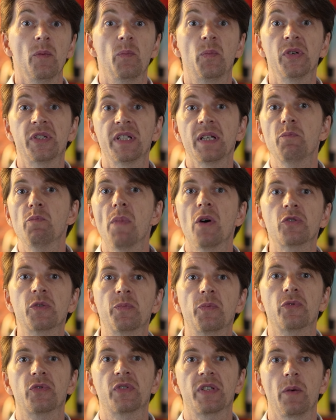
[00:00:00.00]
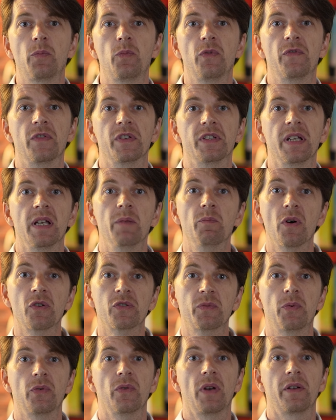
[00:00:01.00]
Putting multiple subwoofers in
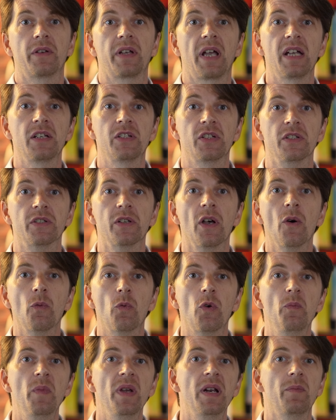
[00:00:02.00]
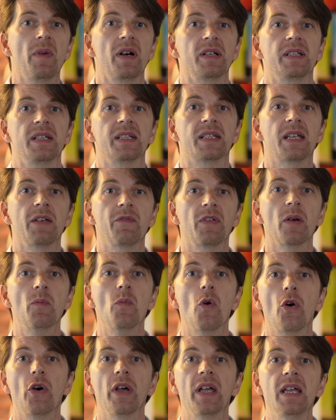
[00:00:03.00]
multiple locations will minimise this, giving a
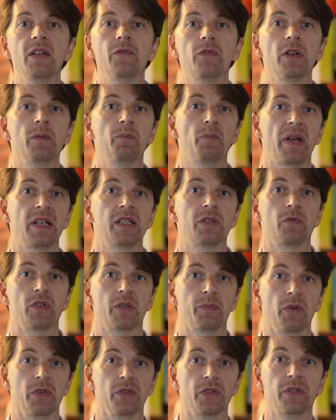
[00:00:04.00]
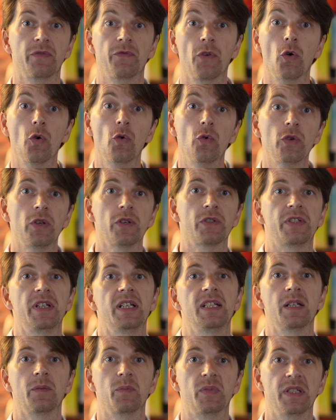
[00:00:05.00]
more even bass response for all your
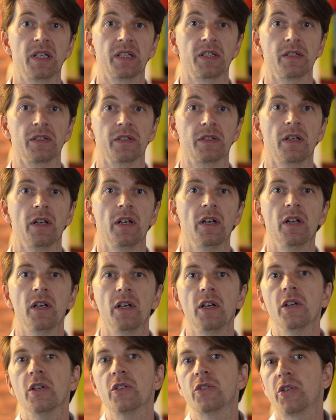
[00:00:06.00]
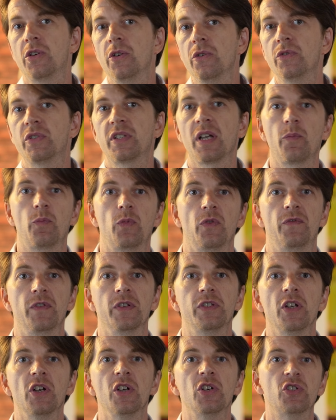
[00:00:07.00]
seating positions. 2
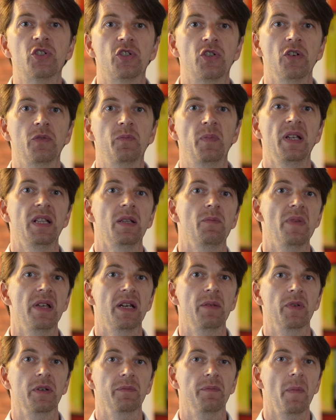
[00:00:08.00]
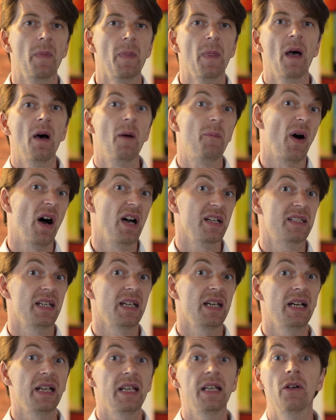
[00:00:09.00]
subwoofers should be the minimum, but
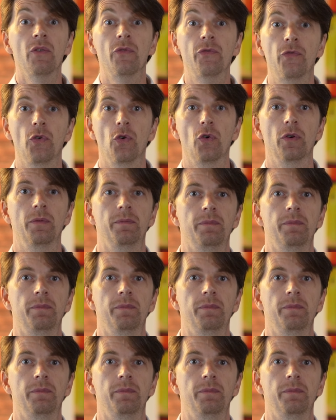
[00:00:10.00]
ideally 4.